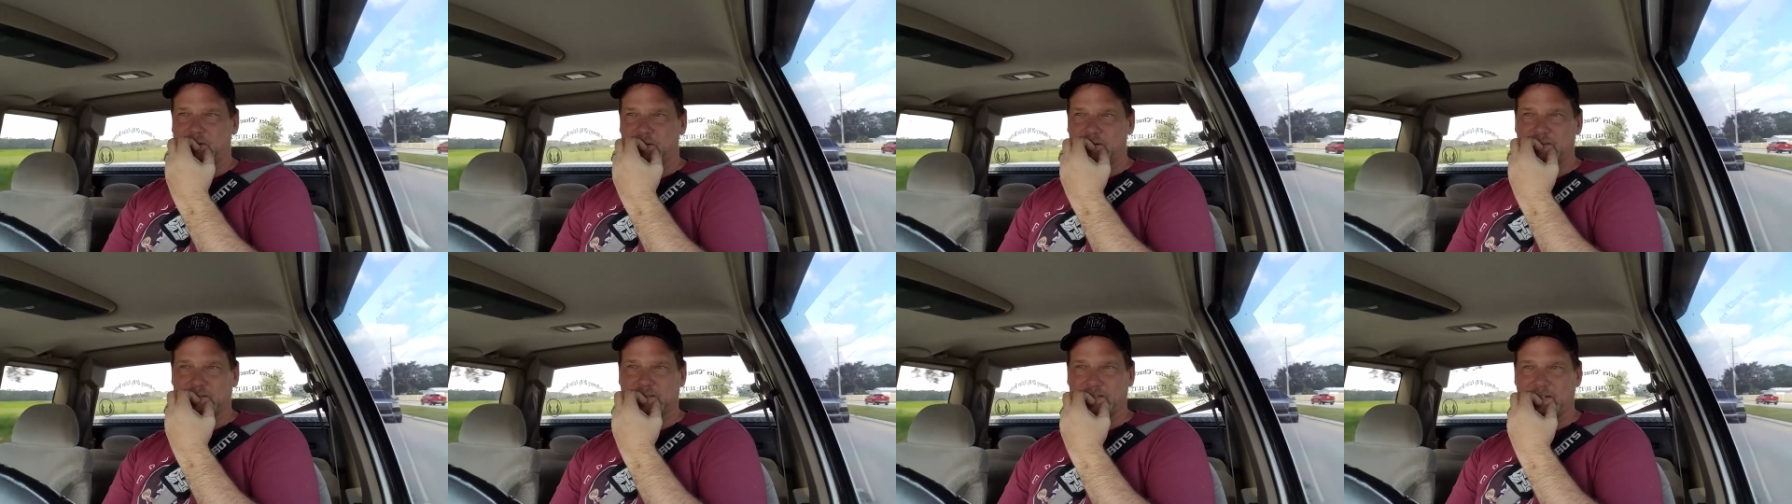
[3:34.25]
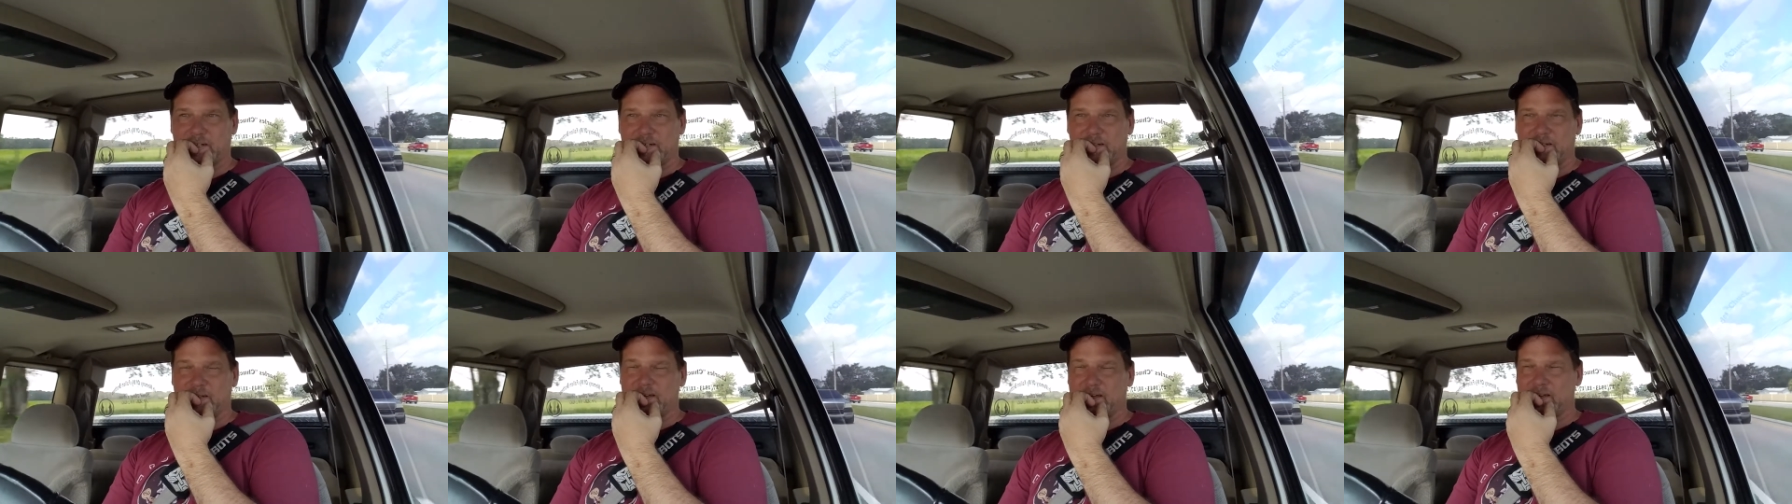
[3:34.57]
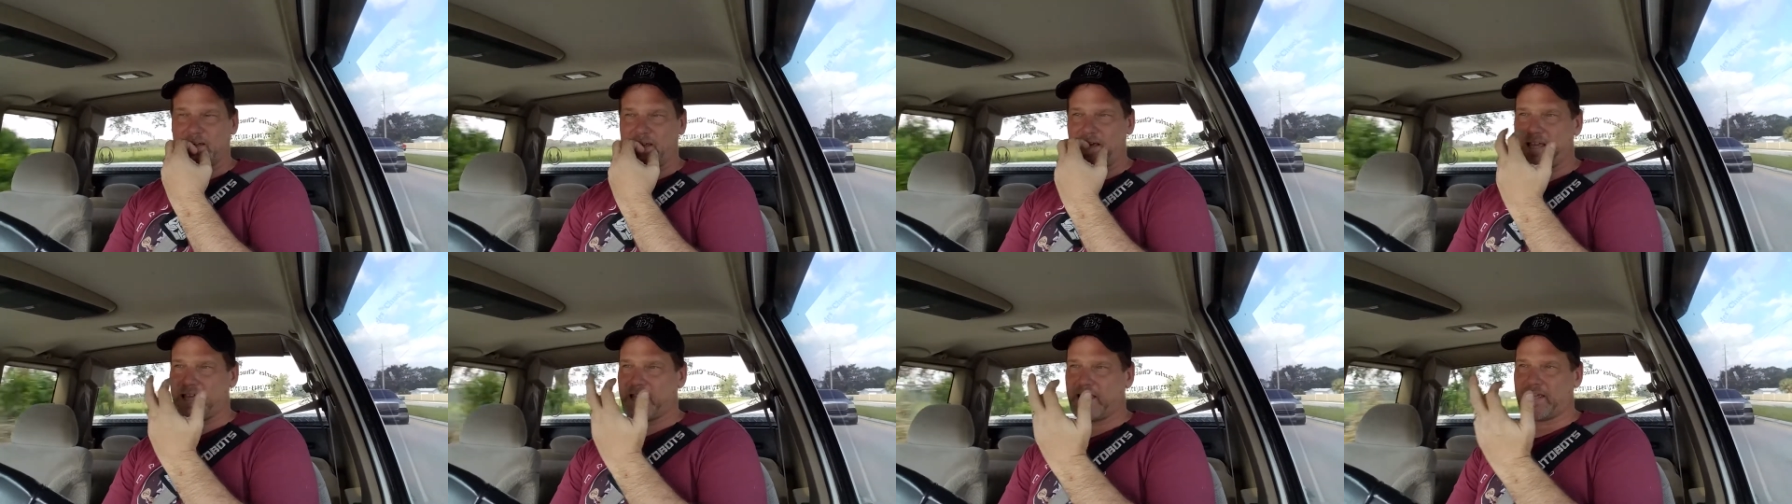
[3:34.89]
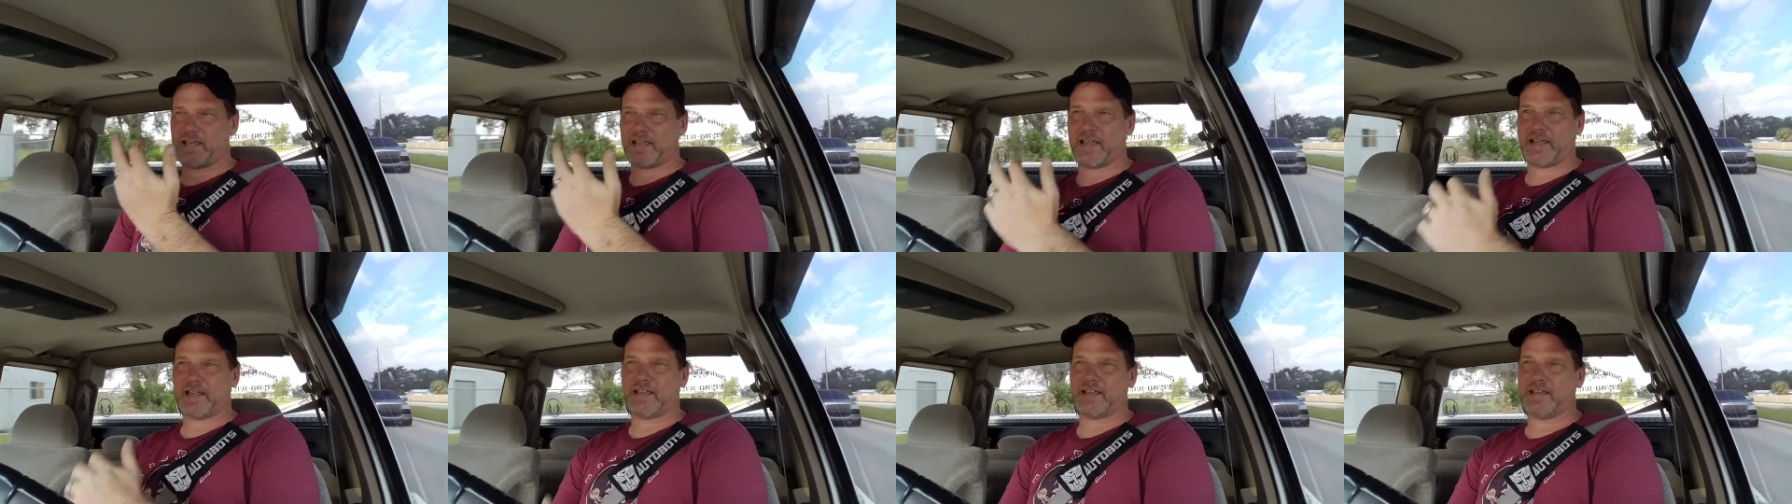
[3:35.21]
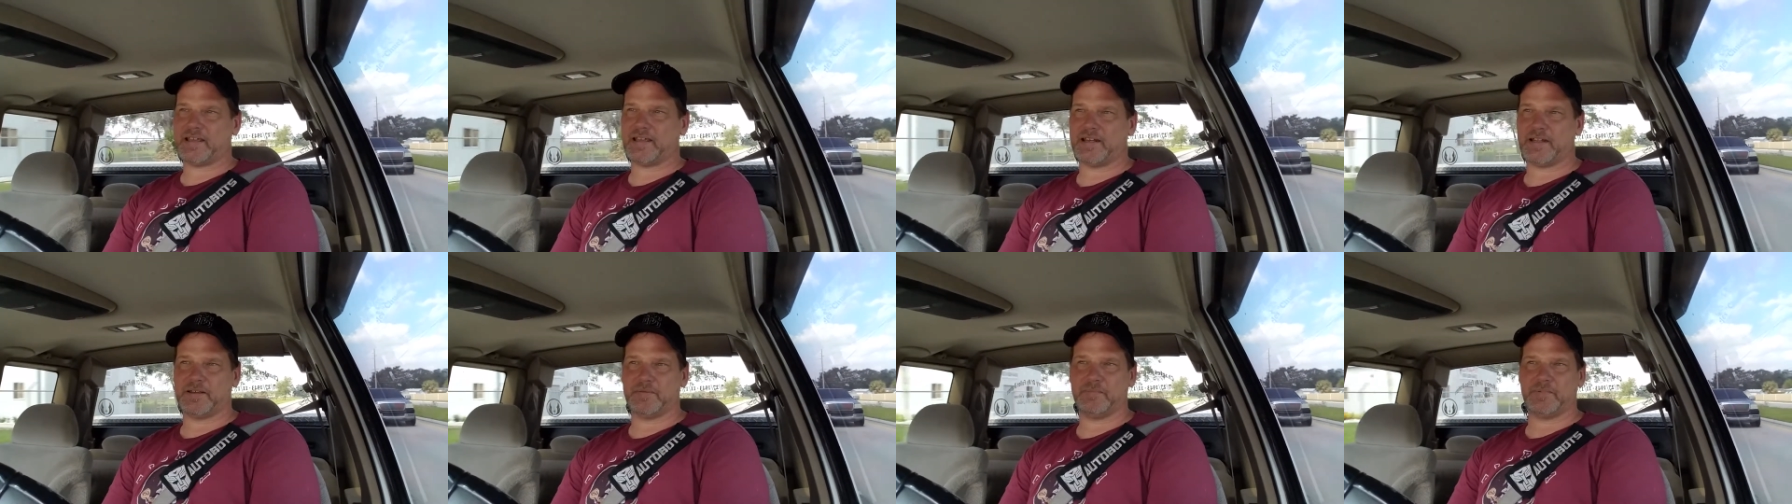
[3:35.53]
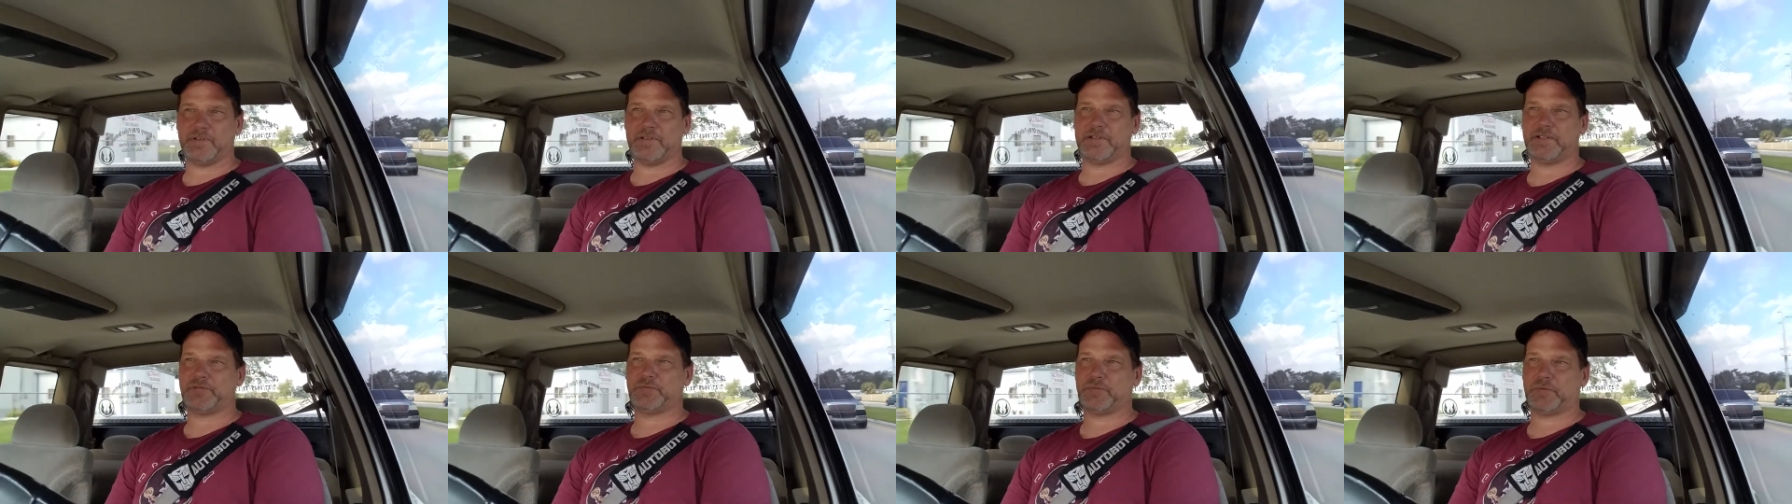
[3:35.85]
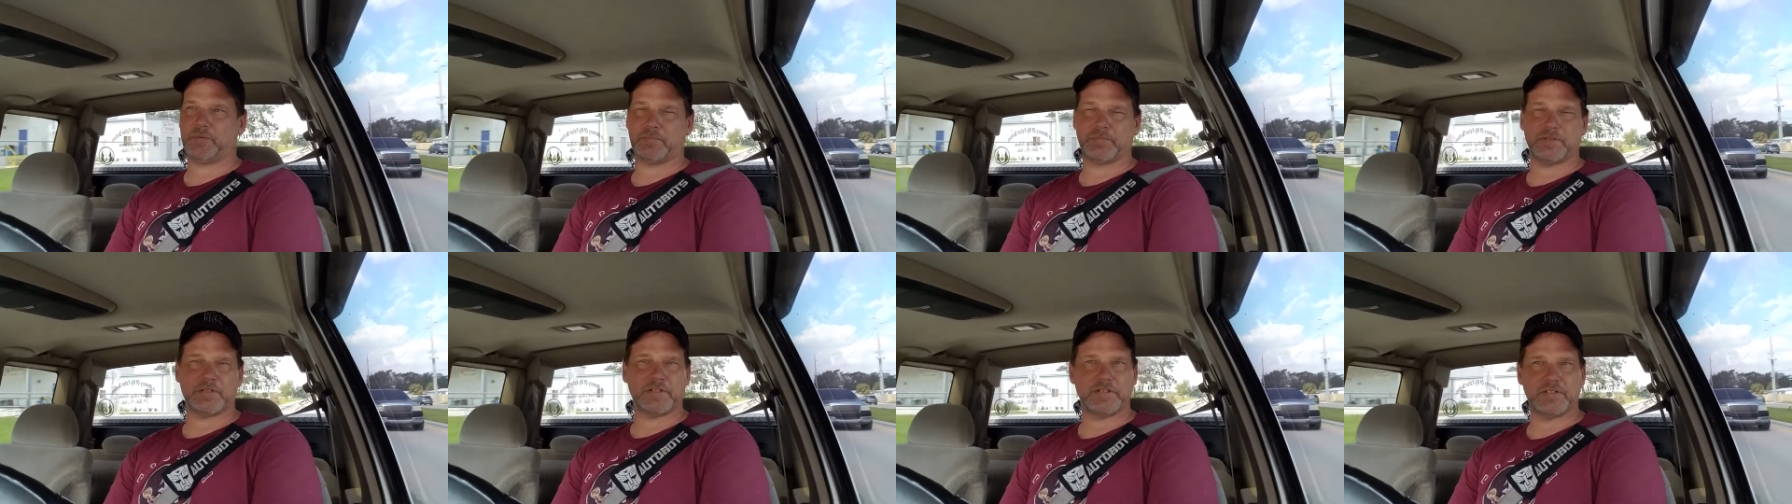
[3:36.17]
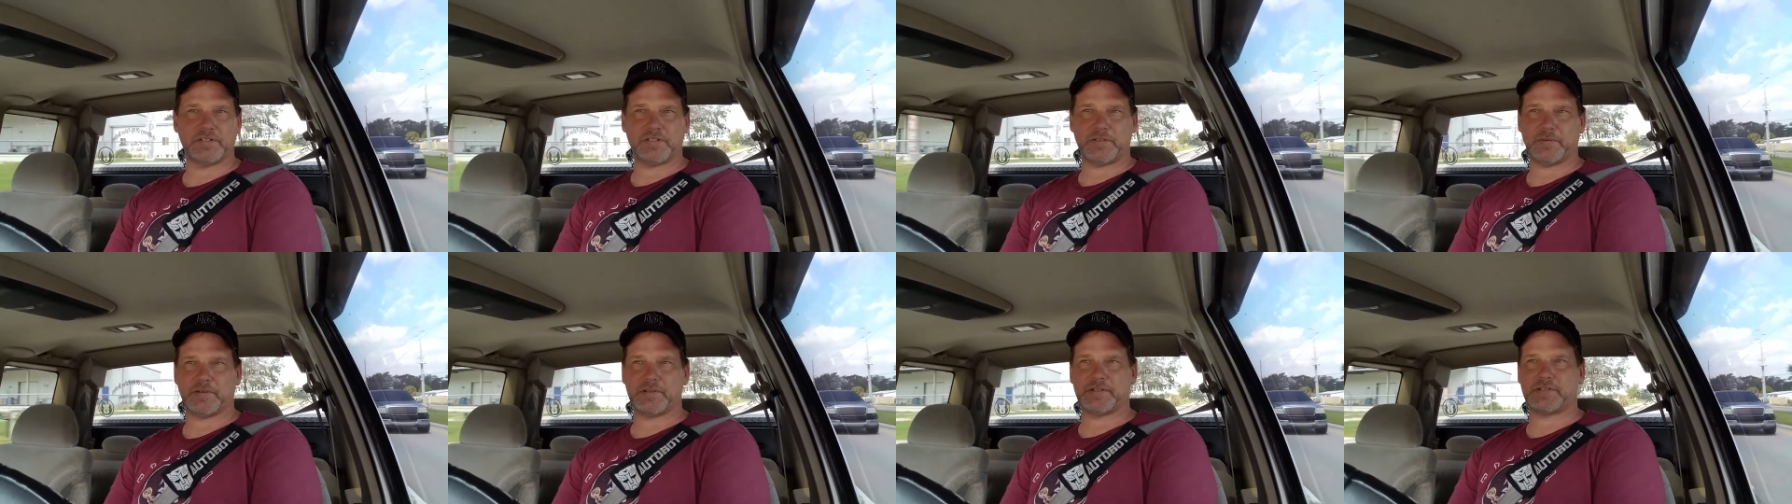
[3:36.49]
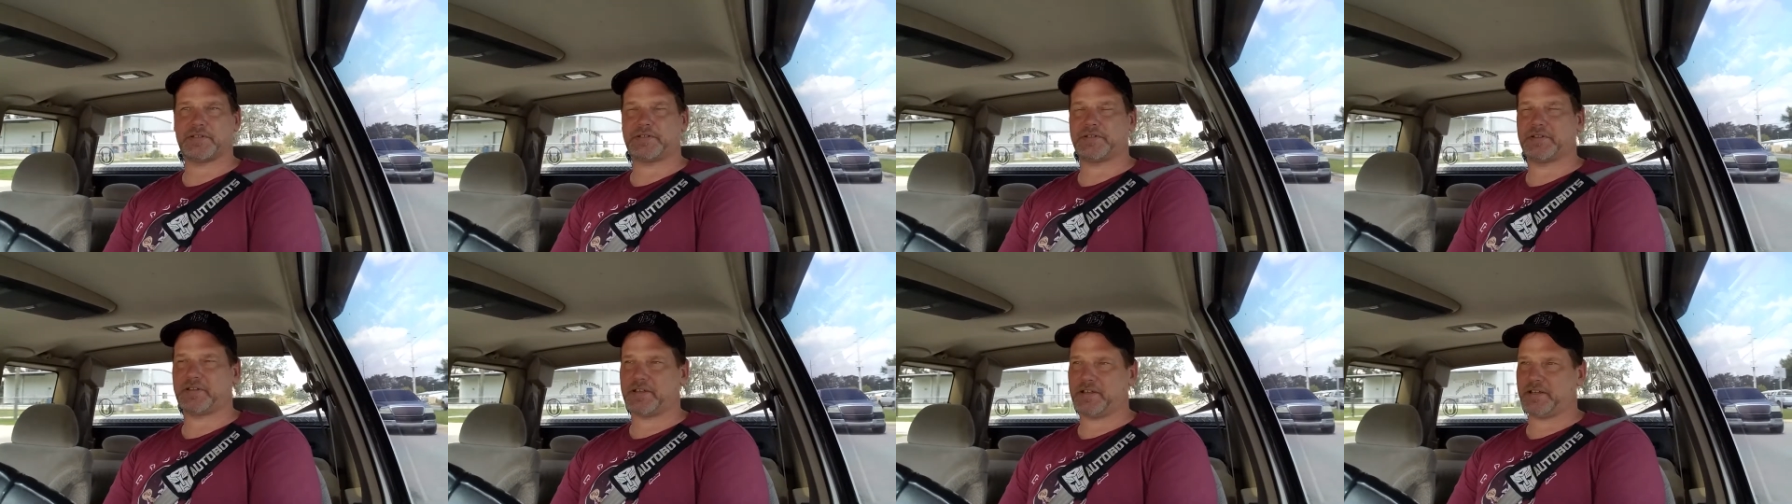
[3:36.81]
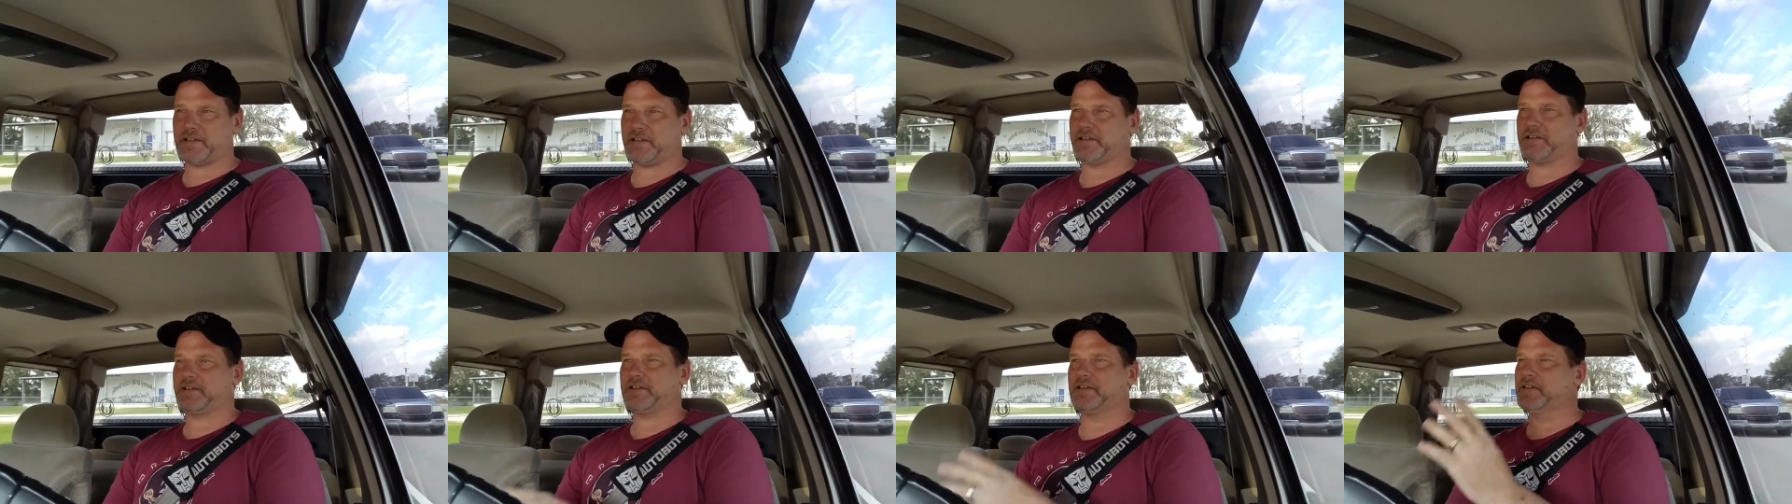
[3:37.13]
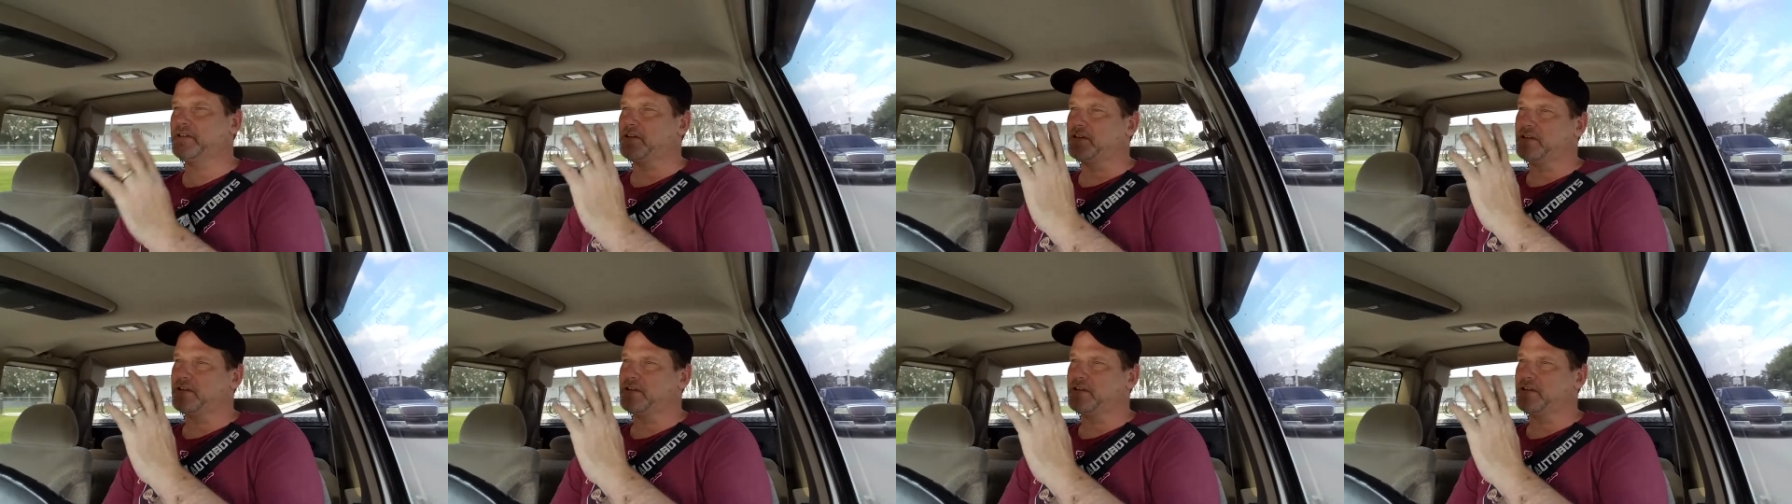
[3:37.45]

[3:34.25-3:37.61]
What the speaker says: I said, I get it, but this woman intuition thing,